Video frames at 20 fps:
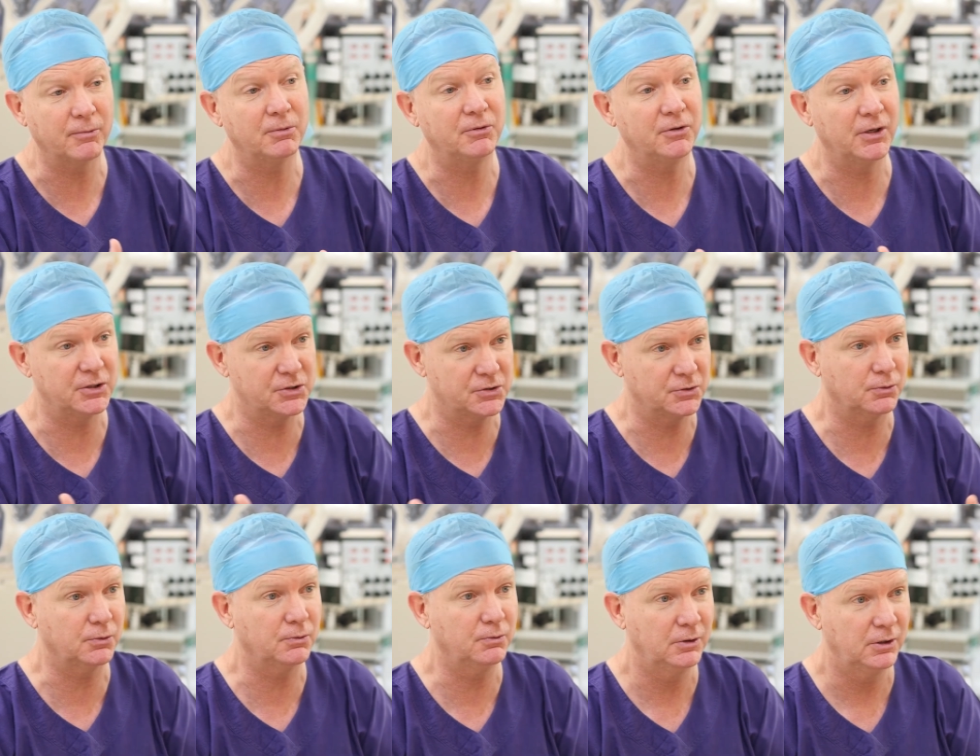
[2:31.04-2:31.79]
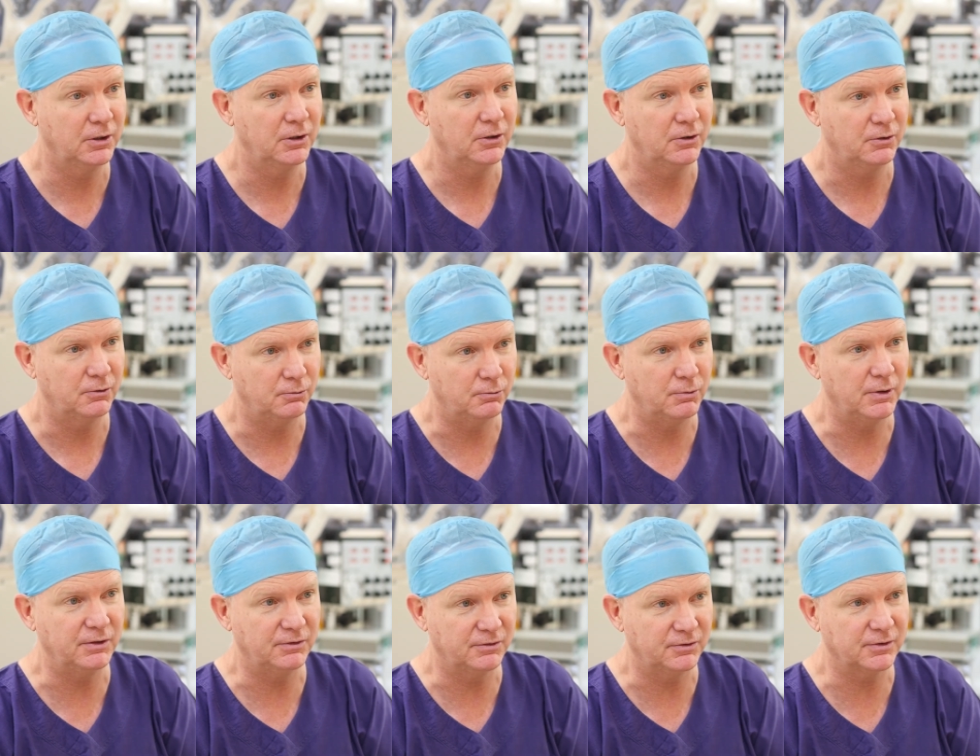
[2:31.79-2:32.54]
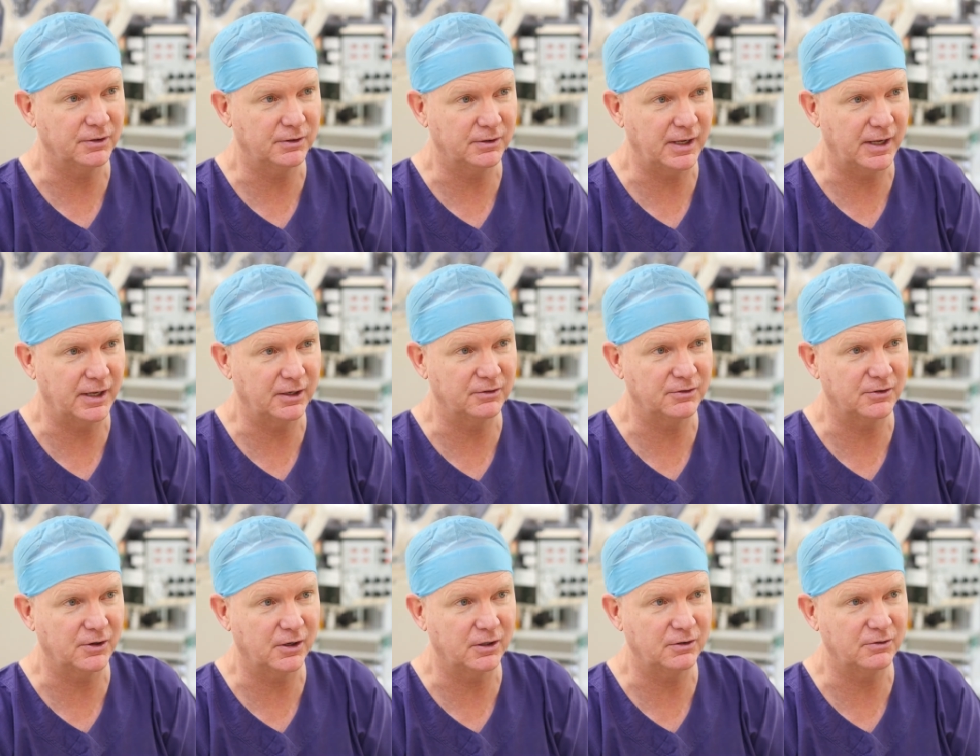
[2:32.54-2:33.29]
the potential risks and
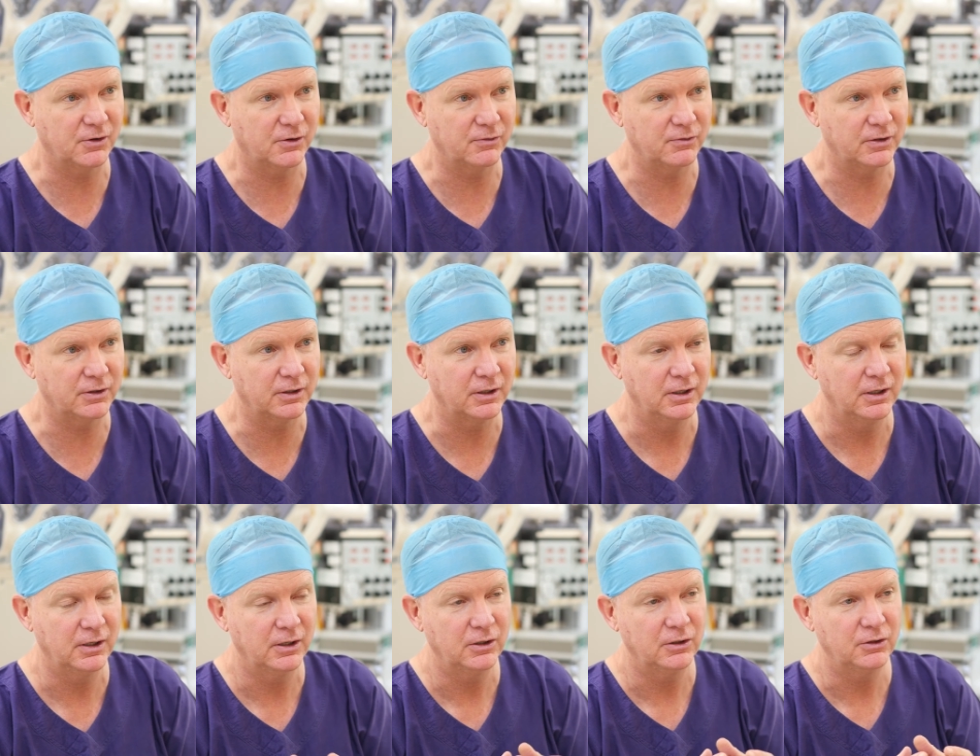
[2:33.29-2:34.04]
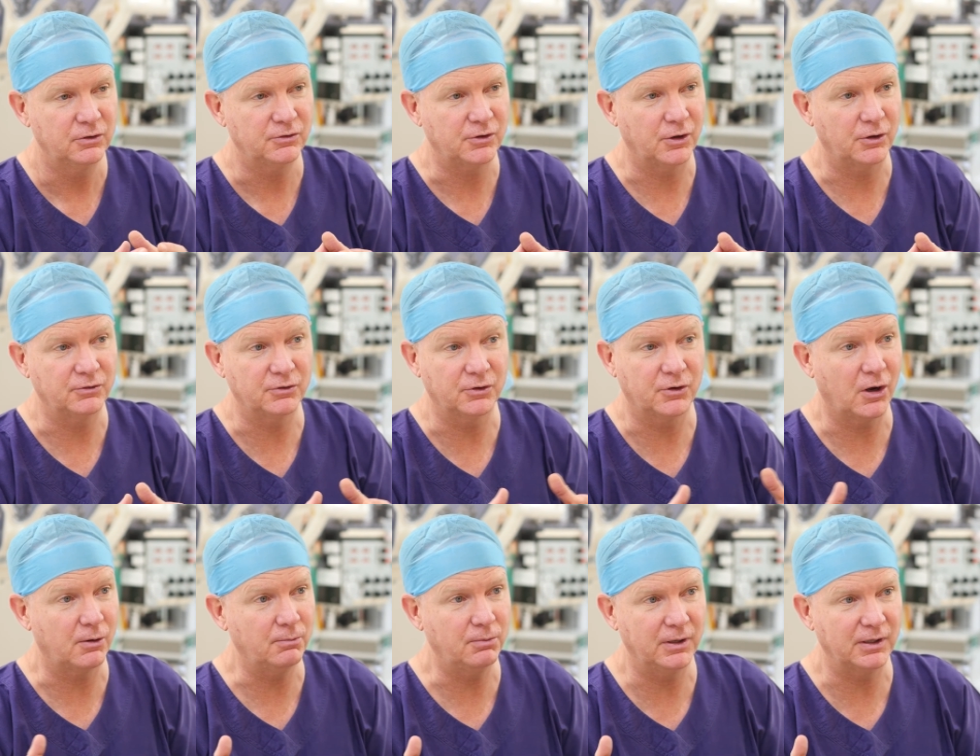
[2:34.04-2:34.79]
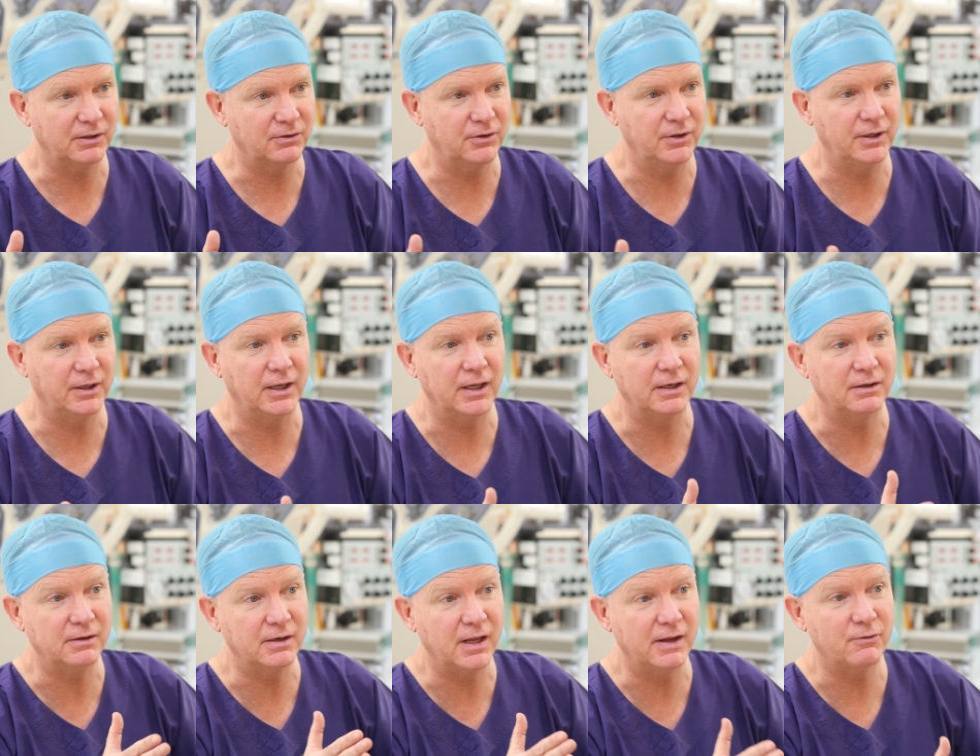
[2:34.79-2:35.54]
downsides of it. So it's a complex thing.
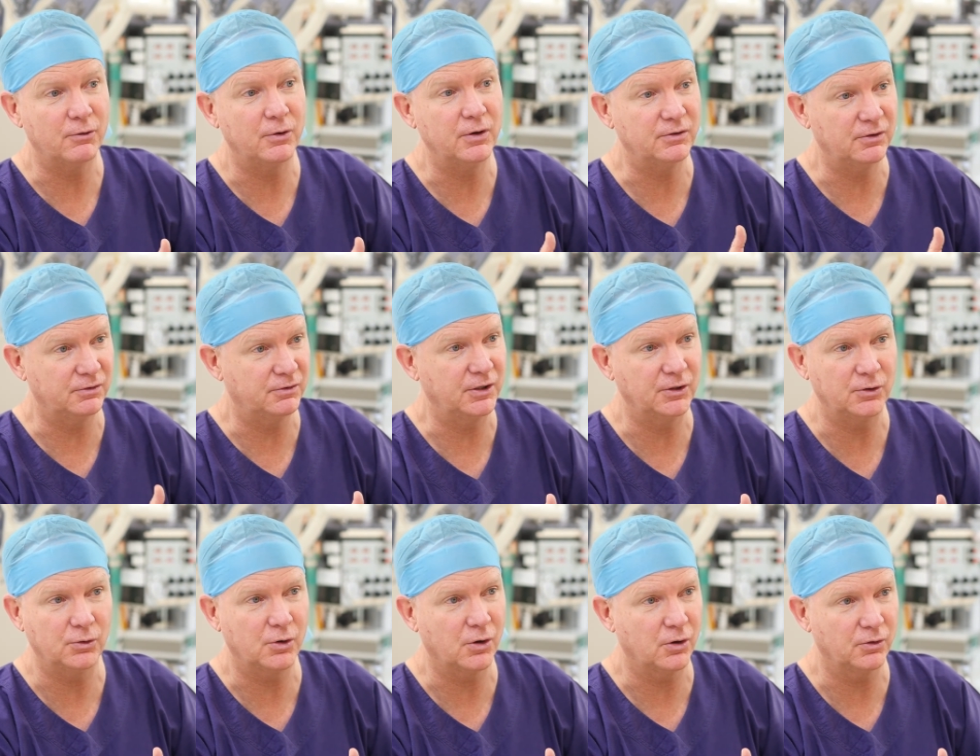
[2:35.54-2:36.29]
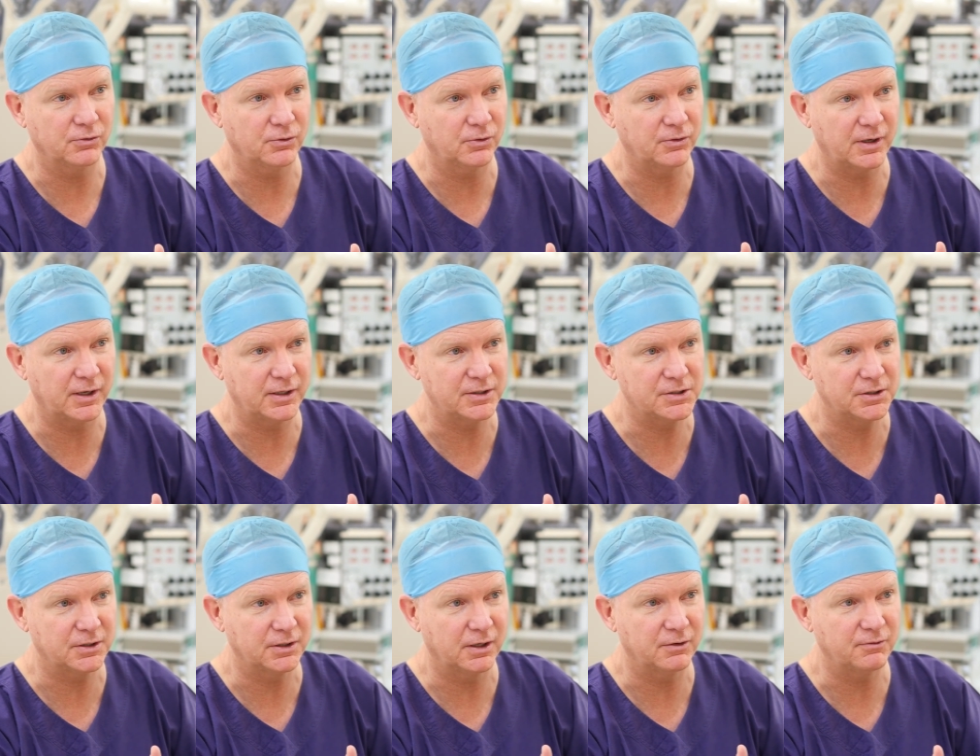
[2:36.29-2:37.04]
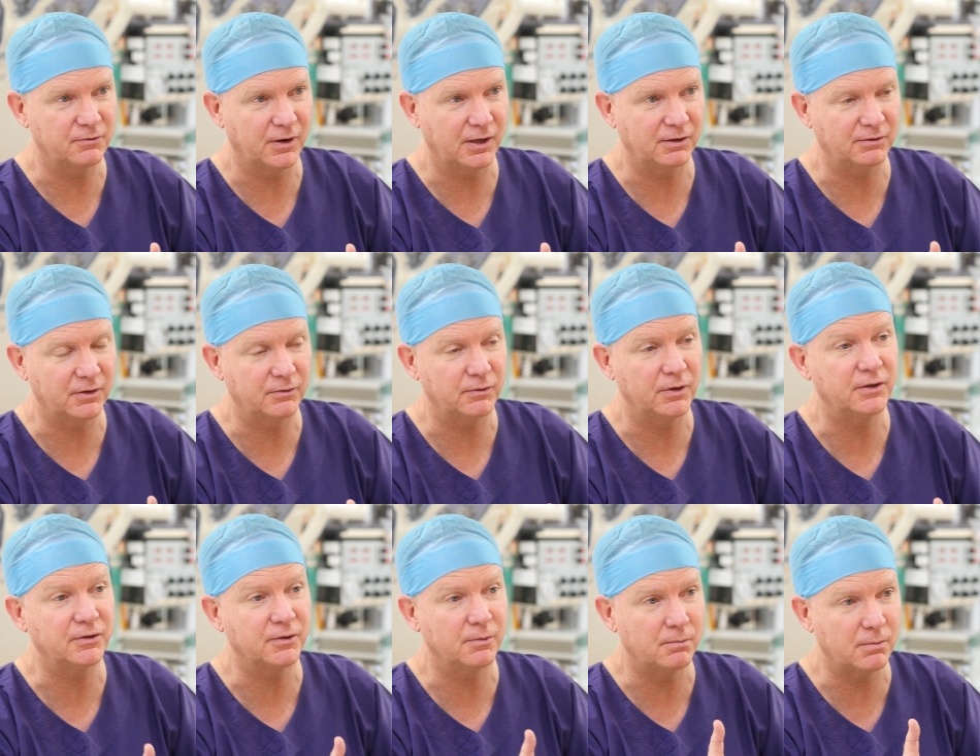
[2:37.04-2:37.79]
It never is a single consultation. I face it,
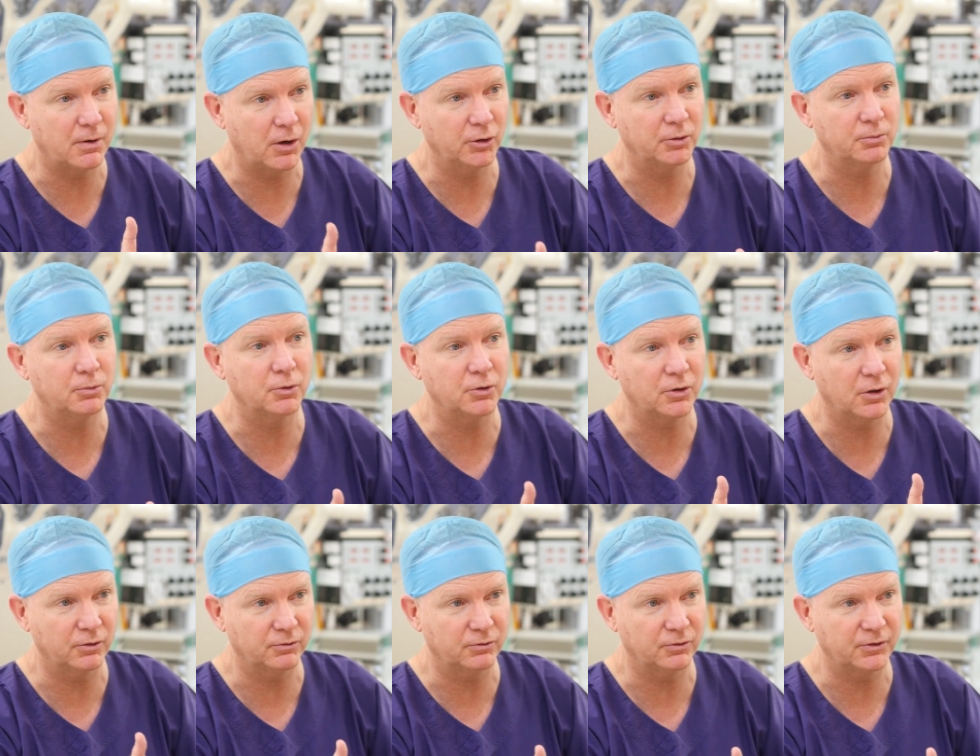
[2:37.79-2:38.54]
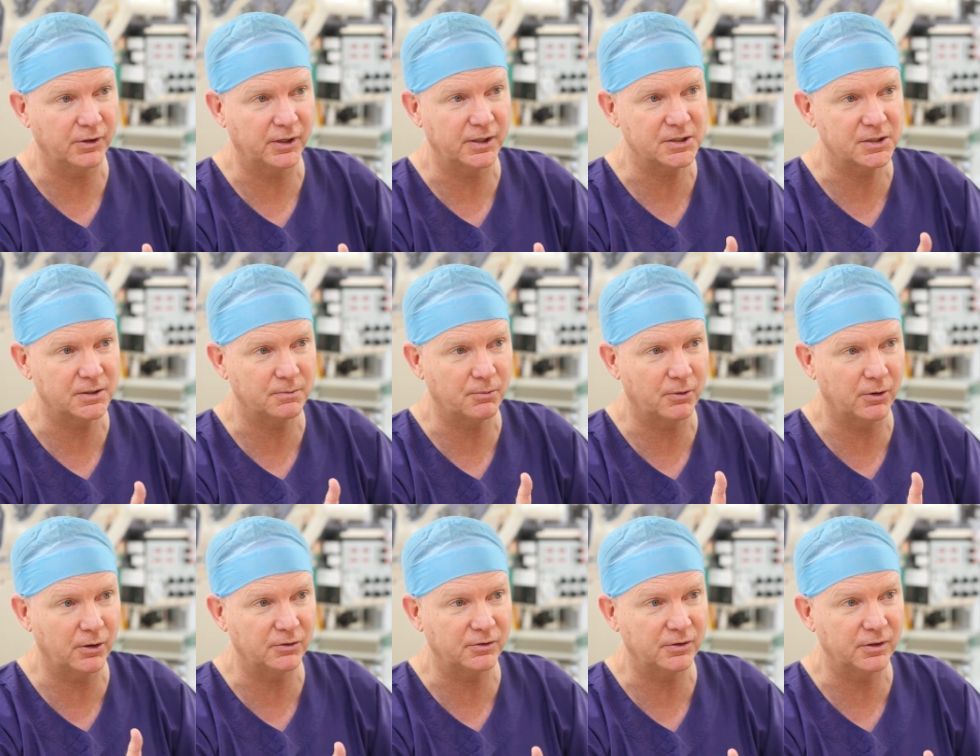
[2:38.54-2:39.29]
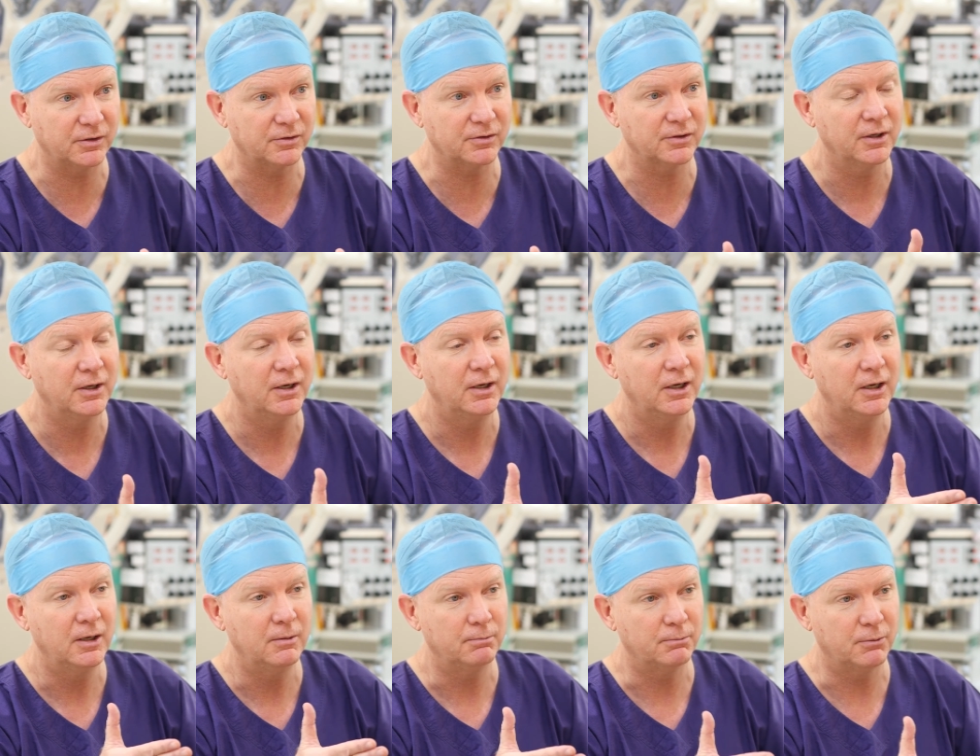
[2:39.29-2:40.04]
it's a multiple consultation process
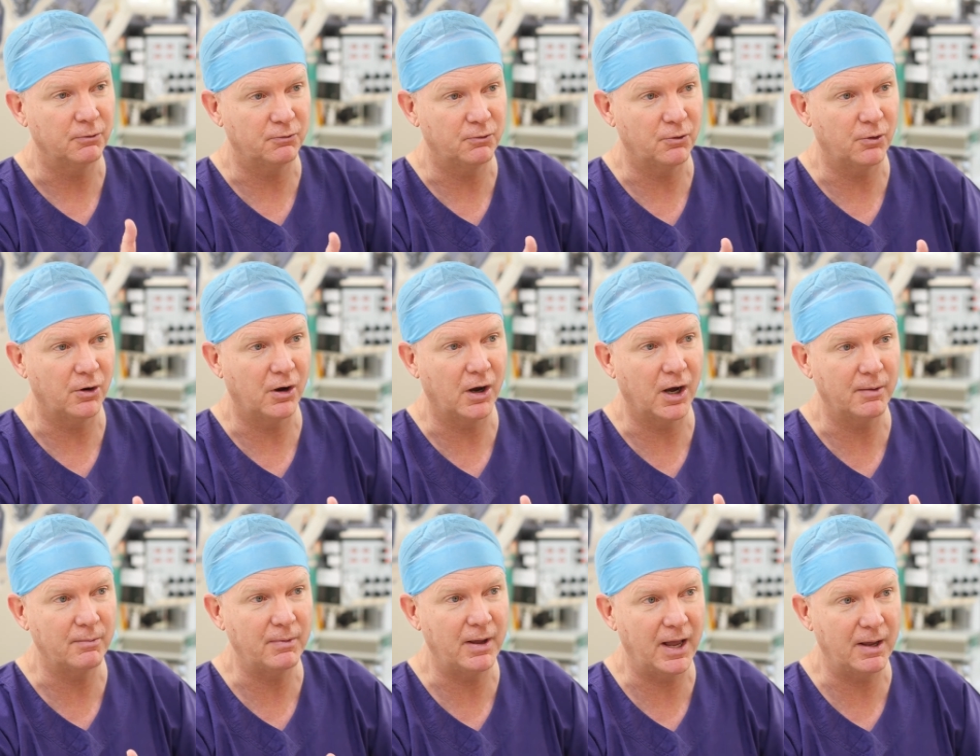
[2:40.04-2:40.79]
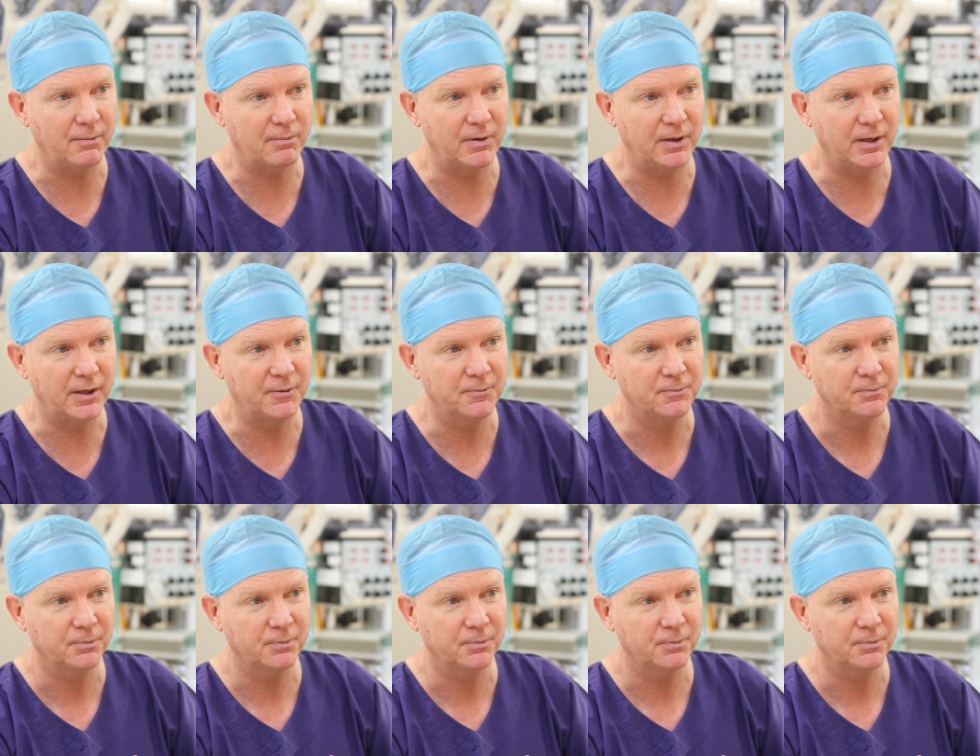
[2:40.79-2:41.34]
before I'm happy